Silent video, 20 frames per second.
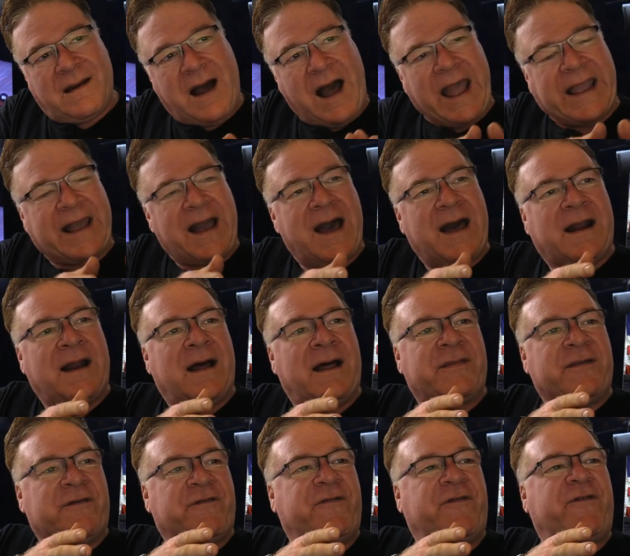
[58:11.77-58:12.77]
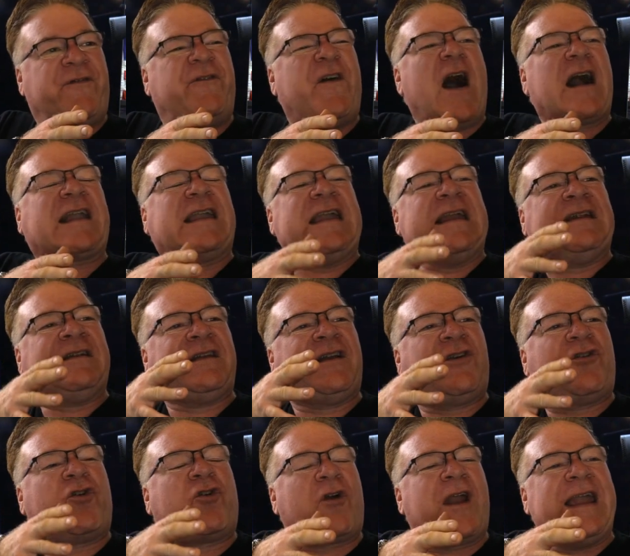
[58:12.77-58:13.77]
I got on the
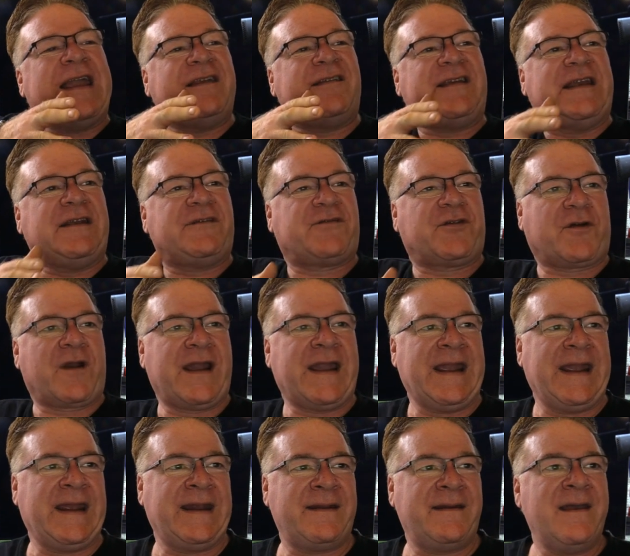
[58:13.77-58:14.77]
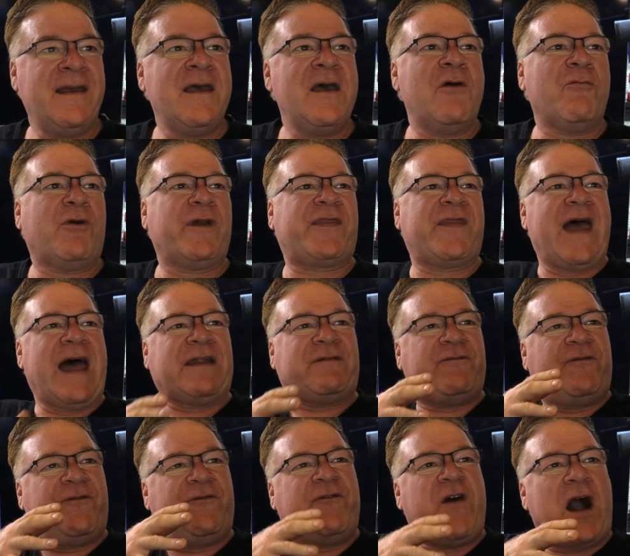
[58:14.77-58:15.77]
fucking crazy train with
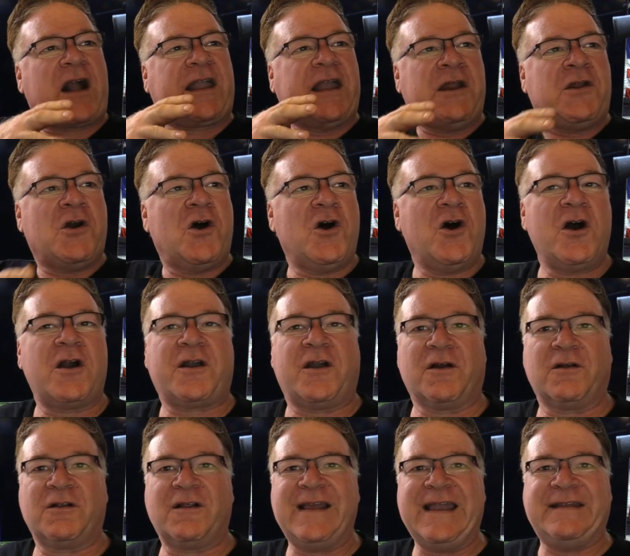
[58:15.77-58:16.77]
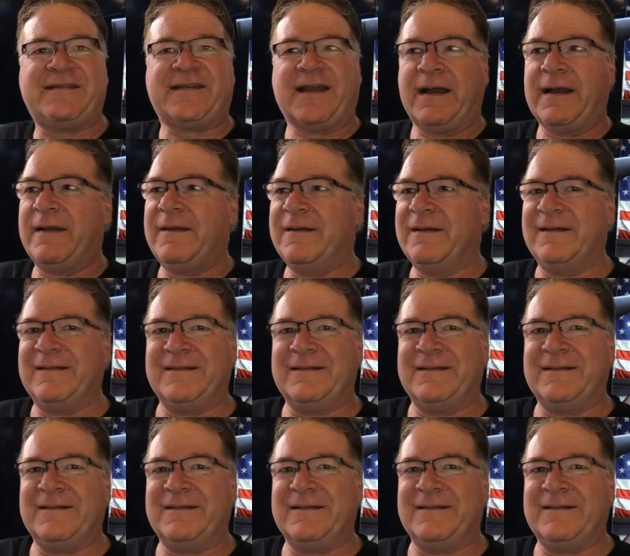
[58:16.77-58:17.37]
that fucking hooker Lisa.